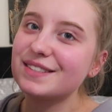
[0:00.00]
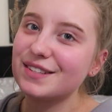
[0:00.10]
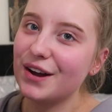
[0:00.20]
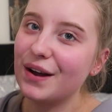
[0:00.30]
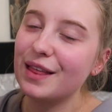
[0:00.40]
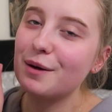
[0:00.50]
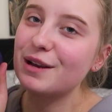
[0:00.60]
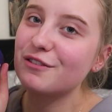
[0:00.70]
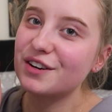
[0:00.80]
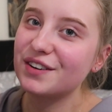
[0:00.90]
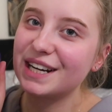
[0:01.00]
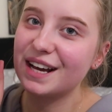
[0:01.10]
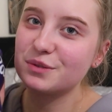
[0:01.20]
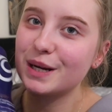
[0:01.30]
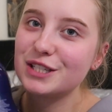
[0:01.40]
So that'll be a really, really
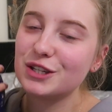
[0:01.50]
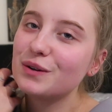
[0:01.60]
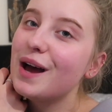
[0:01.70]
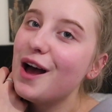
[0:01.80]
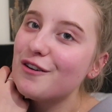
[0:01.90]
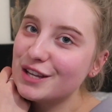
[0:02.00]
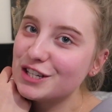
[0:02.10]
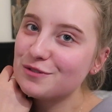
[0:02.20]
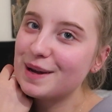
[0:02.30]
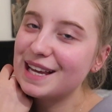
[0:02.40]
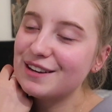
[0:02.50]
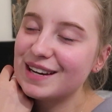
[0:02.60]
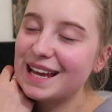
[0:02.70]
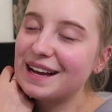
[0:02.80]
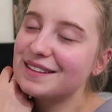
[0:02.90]
nice way to finish my
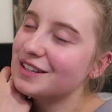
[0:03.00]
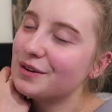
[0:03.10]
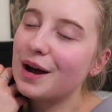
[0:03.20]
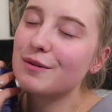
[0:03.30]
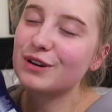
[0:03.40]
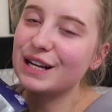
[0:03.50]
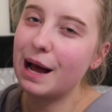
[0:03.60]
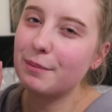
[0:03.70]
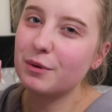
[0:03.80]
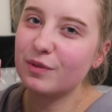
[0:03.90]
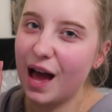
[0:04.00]
evening. So I'm really happy with